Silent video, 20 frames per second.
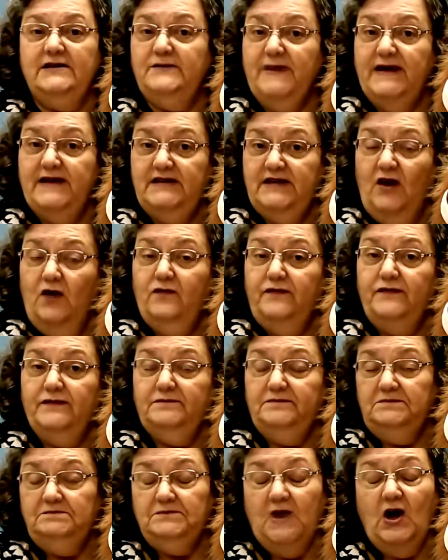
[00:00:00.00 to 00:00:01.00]
myself
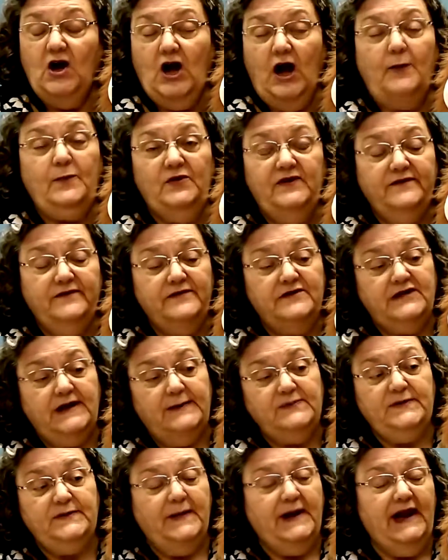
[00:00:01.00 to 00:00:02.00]
a couple different
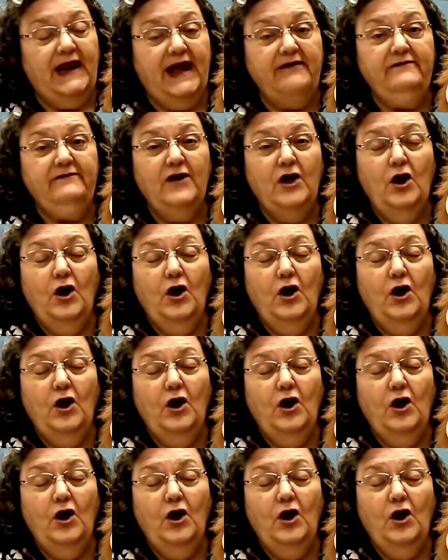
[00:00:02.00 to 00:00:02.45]
times in my life.